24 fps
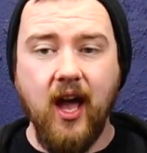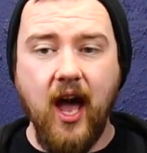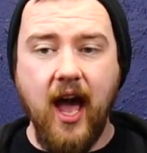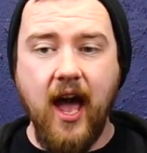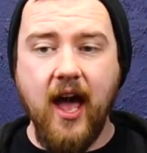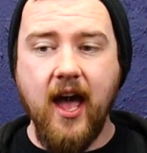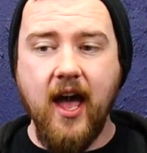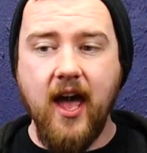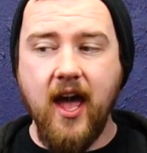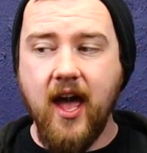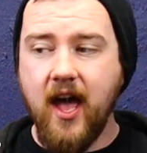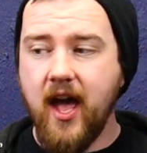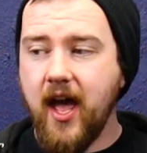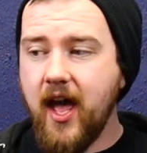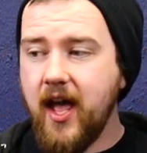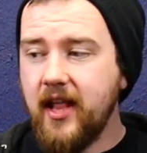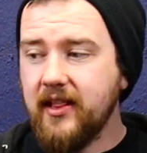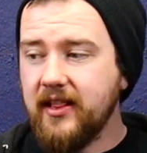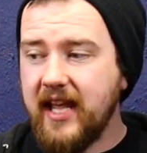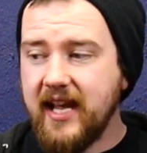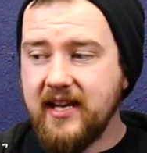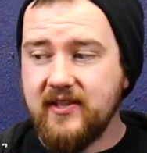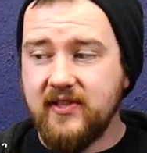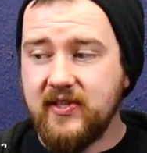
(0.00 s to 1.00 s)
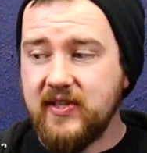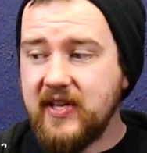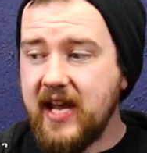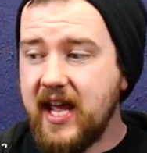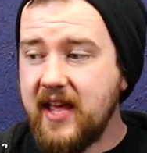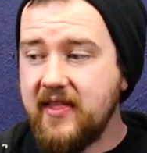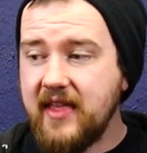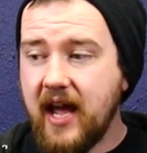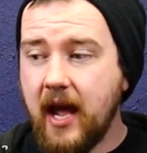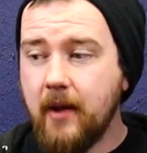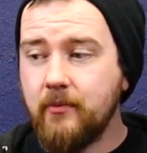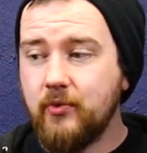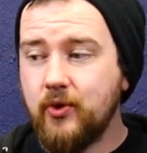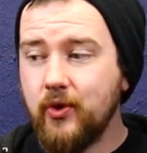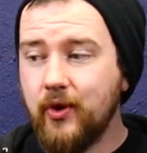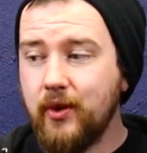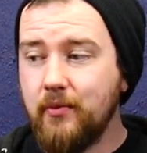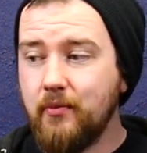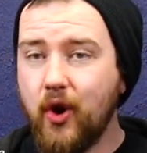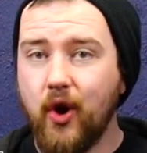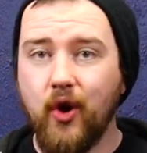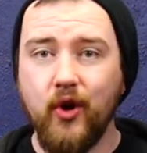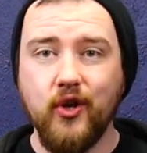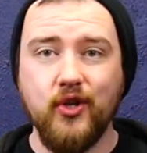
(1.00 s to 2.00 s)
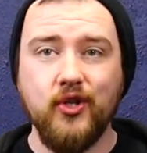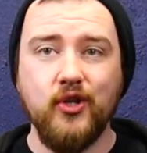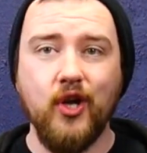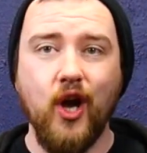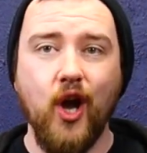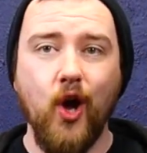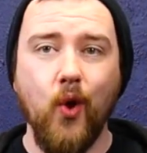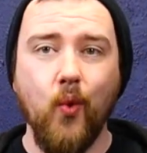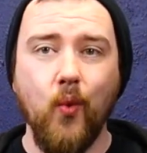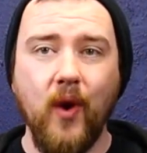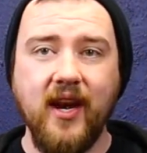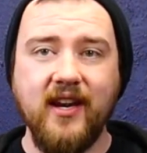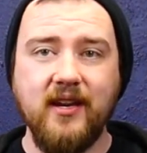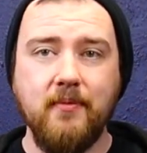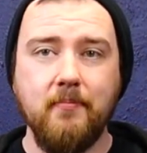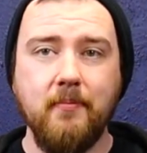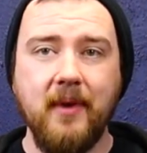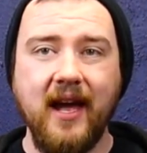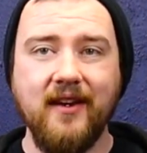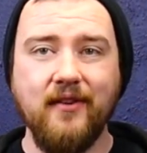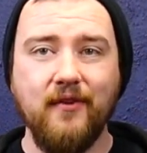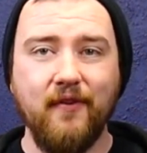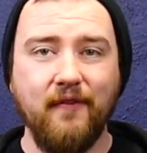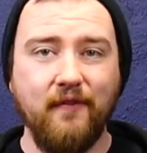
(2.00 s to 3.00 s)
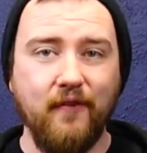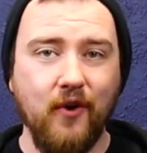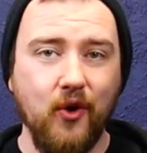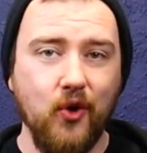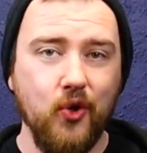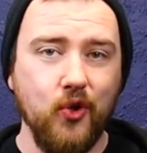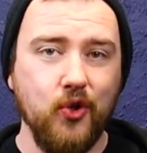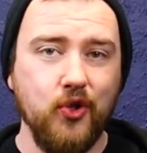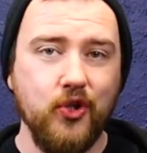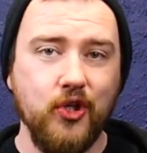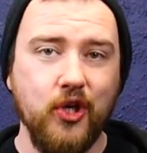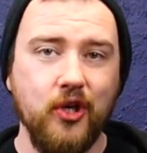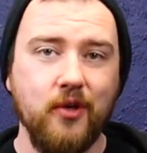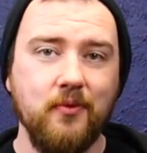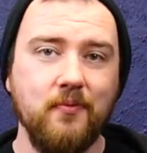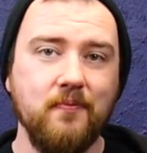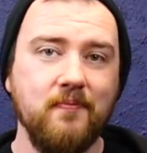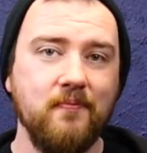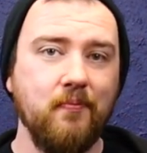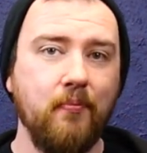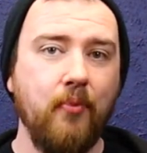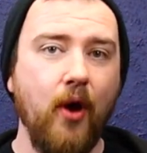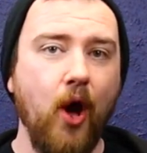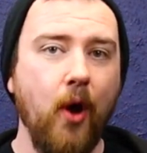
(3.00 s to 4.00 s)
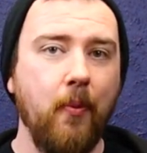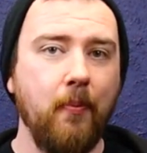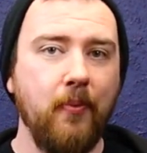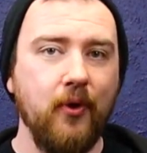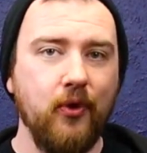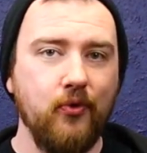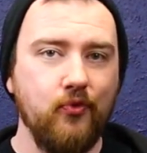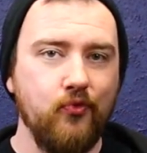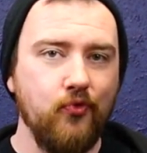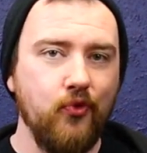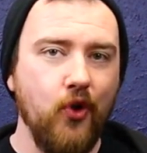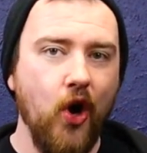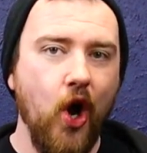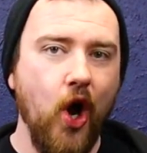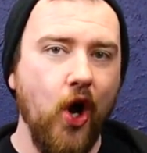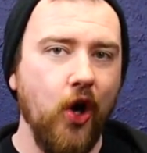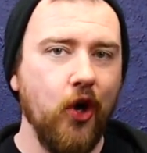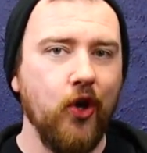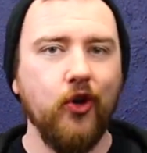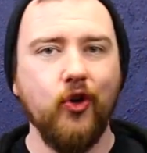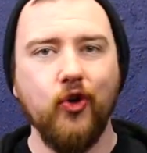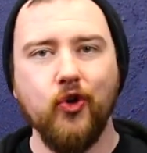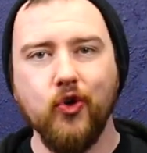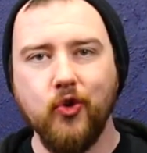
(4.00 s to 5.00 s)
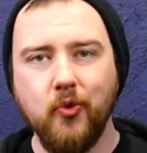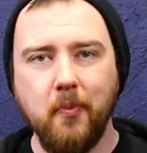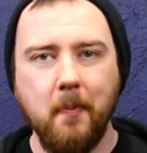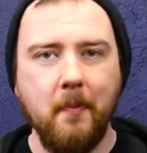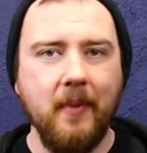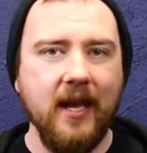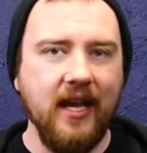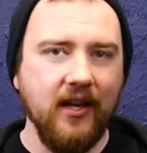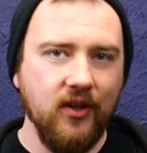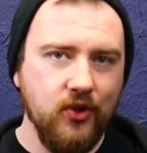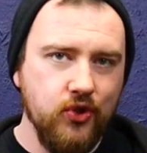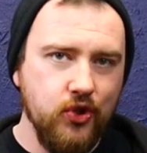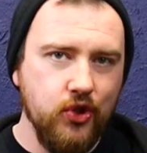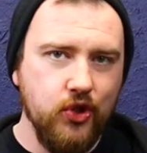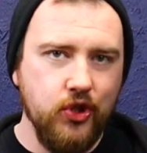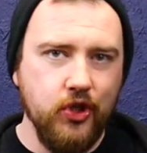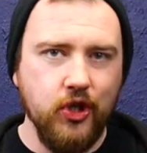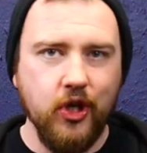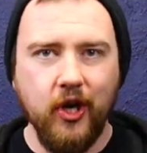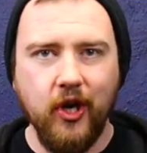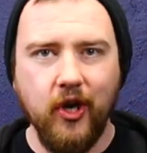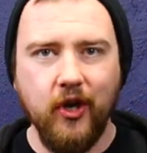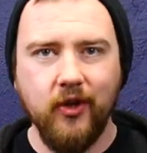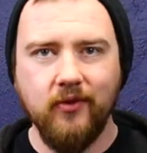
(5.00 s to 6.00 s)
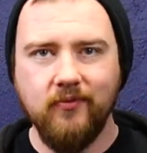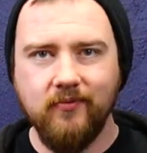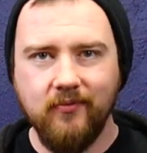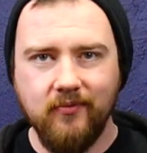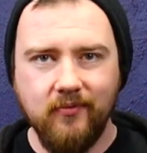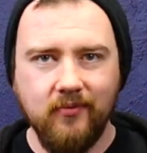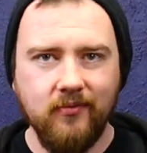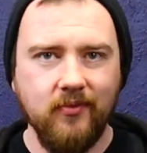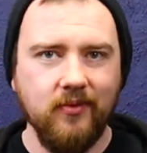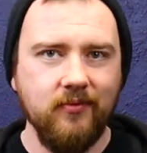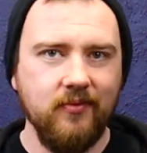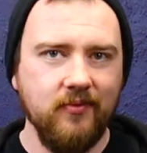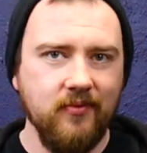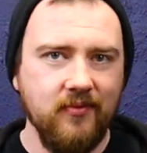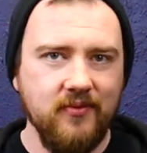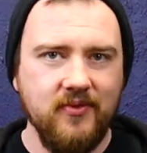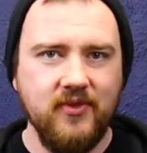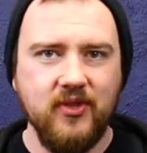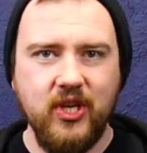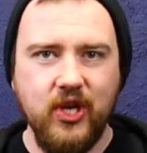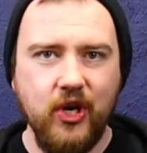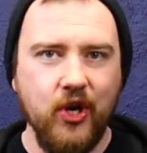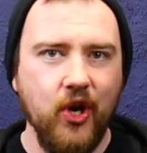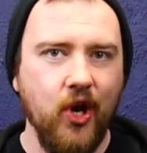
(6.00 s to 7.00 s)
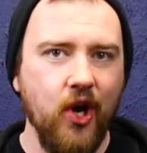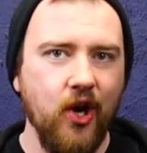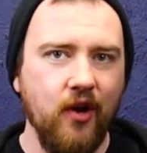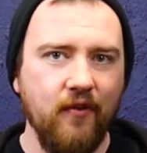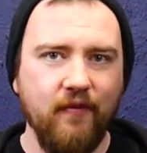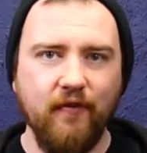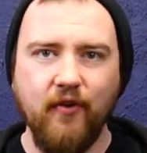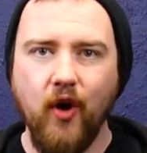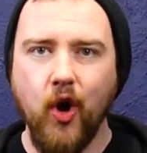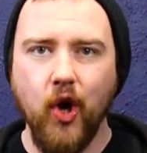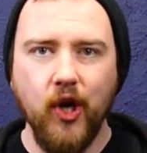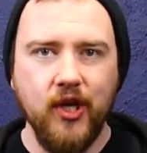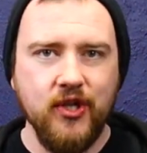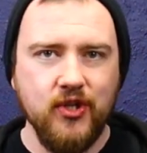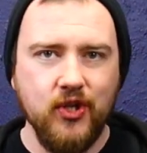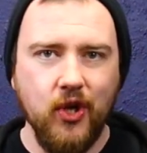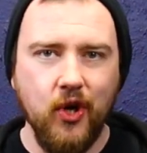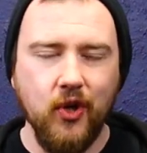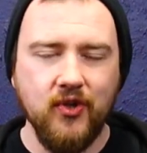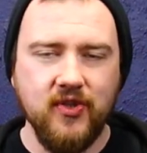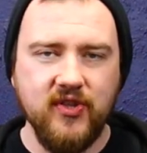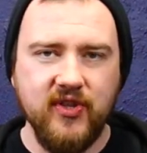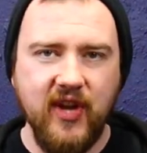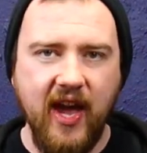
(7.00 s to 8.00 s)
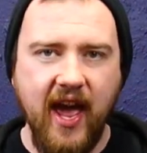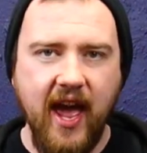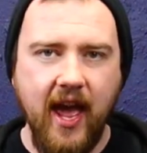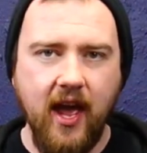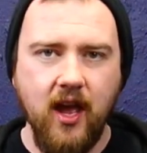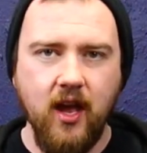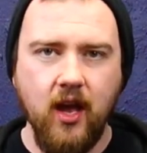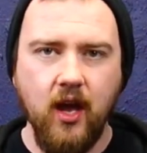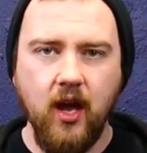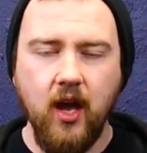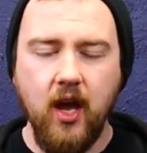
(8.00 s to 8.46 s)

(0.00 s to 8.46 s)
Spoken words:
Let's say that I'm doing more a sort of wedding band function, pop and rock, good mixture, 40-song set.